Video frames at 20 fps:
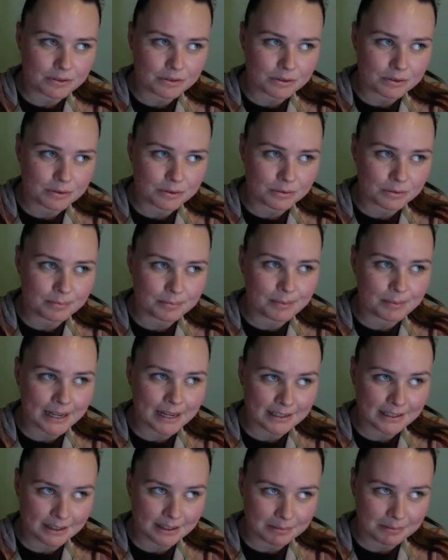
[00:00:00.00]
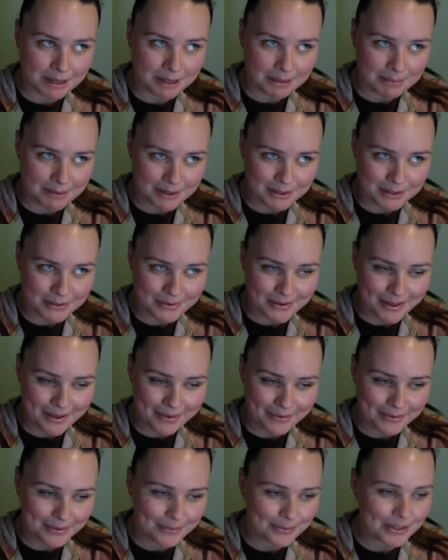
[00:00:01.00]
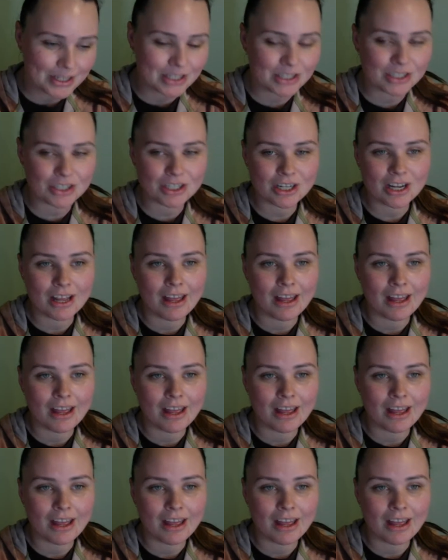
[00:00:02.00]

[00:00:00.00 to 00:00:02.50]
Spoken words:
to better my mental health, which